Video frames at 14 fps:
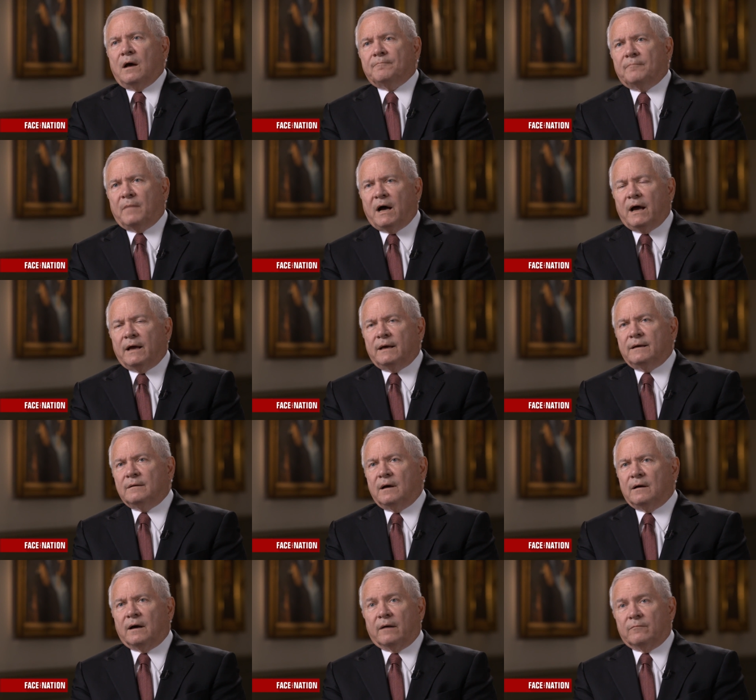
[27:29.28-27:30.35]
My,
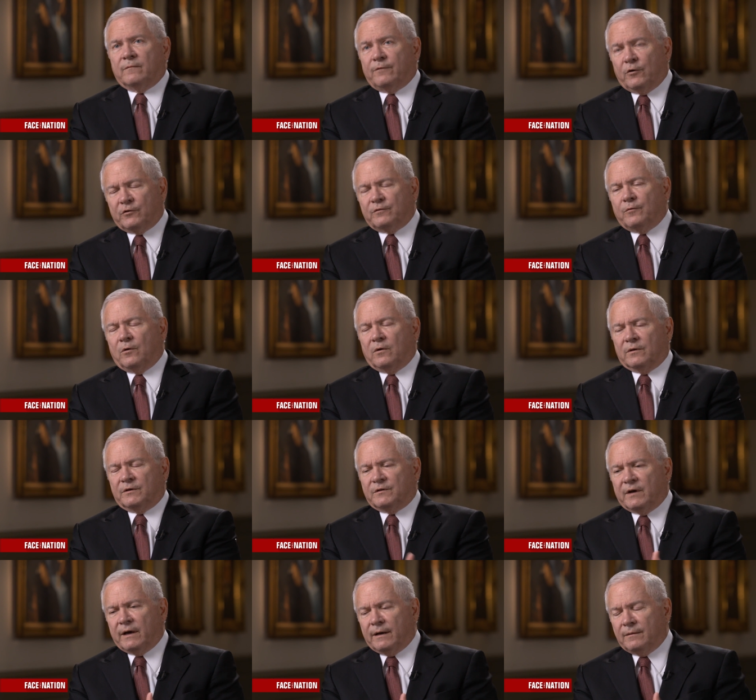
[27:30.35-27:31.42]
uh, first of all,
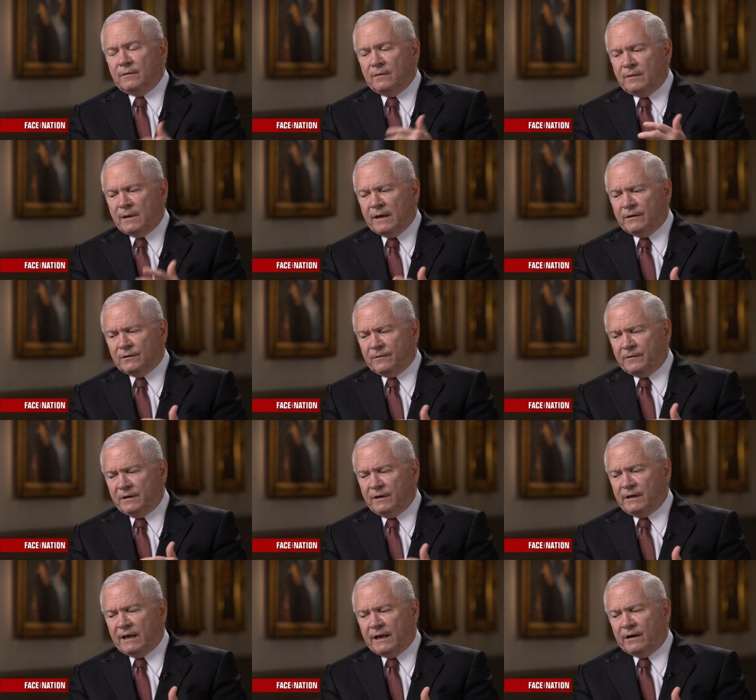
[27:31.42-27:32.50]
as, I, as I've
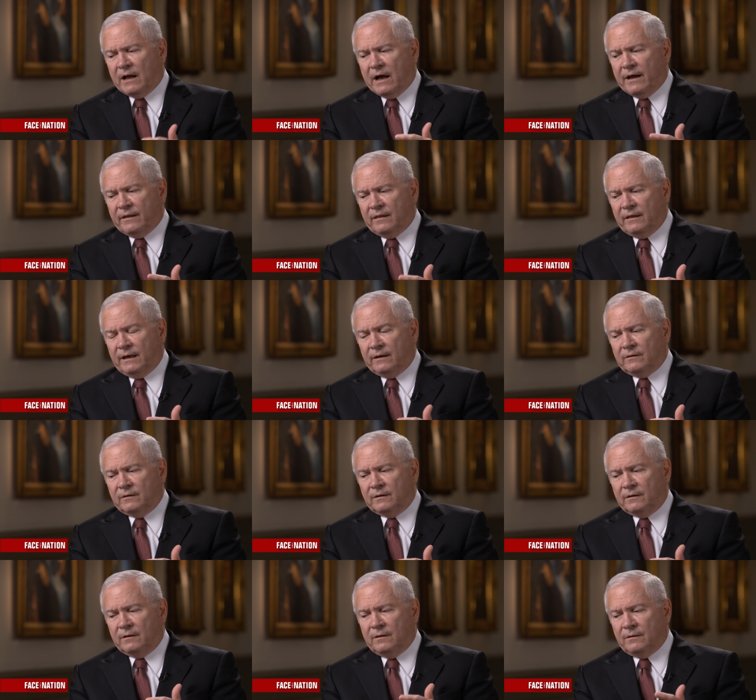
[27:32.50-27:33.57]
indicated, I think
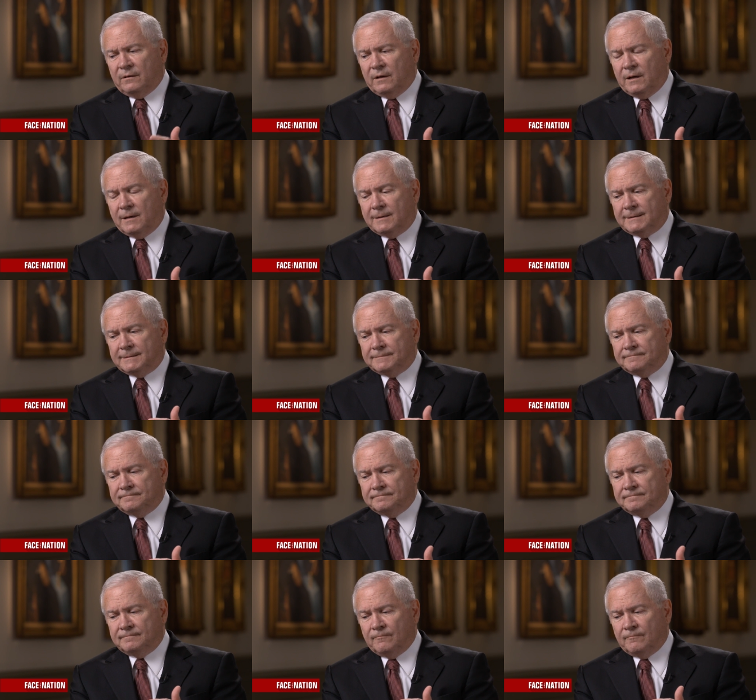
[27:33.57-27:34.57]
that, um,